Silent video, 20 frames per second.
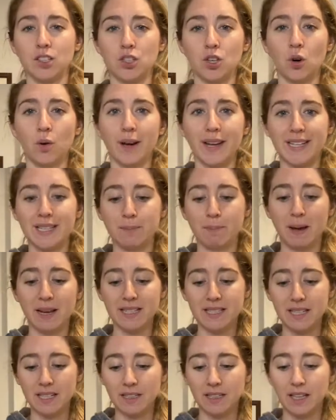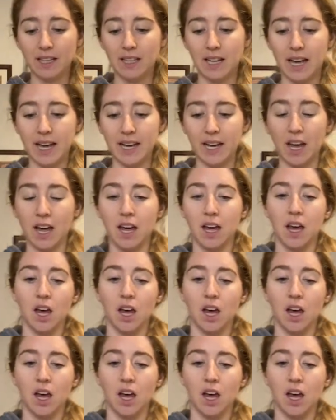So it's basically like